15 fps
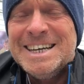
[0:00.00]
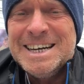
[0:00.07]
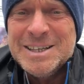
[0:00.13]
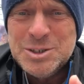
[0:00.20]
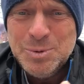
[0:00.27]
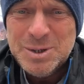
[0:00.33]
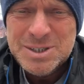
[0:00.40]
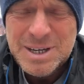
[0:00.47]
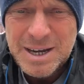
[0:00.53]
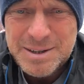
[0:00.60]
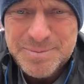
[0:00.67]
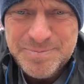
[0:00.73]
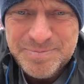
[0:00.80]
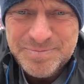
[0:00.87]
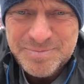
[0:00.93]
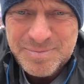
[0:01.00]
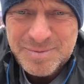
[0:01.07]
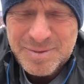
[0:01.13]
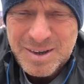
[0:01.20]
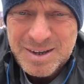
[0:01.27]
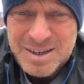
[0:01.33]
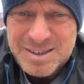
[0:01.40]
This is what he said.
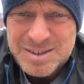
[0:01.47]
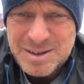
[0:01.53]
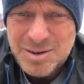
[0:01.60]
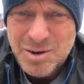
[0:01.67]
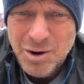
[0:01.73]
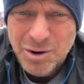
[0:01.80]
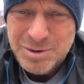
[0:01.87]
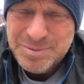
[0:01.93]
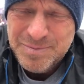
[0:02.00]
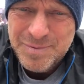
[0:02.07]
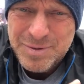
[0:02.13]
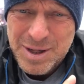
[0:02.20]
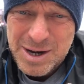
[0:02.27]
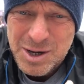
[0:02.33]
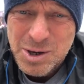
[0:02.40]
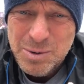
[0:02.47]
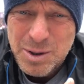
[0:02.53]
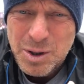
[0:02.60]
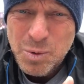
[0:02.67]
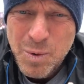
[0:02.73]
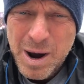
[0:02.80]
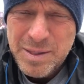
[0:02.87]
He said, God, thank you
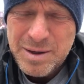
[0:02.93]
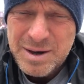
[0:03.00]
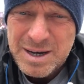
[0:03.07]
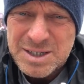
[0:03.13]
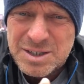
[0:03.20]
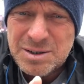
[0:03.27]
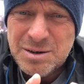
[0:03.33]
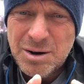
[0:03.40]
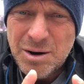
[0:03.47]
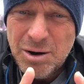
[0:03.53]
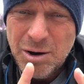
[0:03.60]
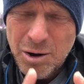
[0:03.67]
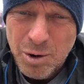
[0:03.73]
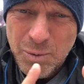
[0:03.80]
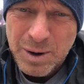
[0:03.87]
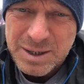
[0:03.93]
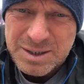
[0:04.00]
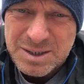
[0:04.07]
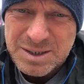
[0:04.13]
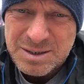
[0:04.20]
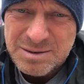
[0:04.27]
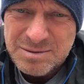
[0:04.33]
that the weather isn't
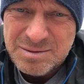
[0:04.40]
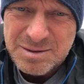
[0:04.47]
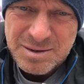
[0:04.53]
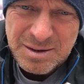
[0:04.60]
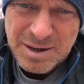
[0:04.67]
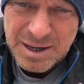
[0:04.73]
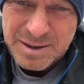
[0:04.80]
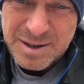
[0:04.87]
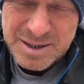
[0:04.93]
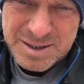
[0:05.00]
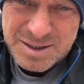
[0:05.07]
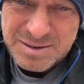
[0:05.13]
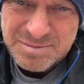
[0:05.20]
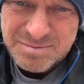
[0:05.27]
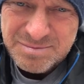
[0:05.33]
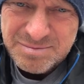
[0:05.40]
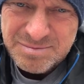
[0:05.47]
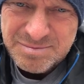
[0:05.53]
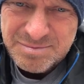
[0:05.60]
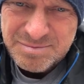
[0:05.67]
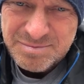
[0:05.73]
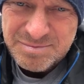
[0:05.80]
always like this.
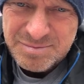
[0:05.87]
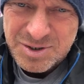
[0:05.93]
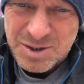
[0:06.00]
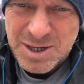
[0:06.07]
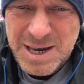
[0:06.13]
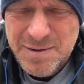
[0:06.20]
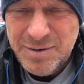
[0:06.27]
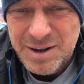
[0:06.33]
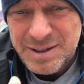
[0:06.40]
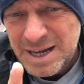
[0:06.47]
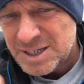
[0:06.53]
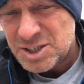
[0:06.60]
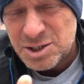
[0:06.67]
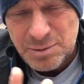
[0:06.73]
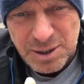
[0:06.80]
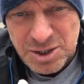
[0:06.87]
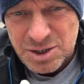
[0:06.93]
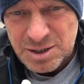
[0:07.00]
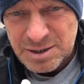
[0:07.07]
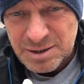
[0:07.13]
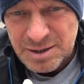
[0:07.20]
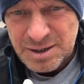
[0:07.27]
So even in that
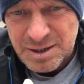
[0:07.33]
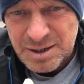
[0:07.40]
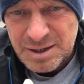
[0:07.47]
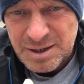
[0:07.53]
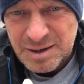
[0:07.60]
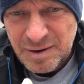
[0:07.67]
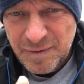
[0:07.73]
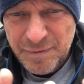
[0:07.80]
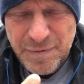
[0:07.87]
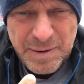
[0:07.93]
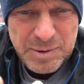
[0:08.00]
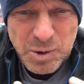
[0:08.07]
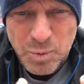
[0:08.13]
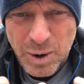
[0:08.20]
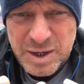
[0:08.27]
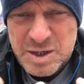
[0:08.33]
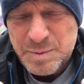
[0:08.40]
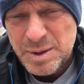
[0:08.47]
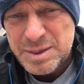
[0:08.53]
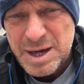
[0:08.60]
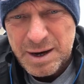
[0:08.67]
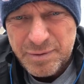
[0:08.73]
situation, he found a way to
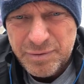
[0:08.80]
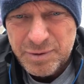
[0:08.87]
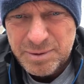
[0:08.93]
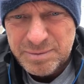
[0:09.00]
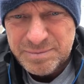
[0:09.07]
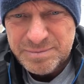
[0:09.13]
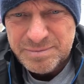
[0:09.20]
be thankful.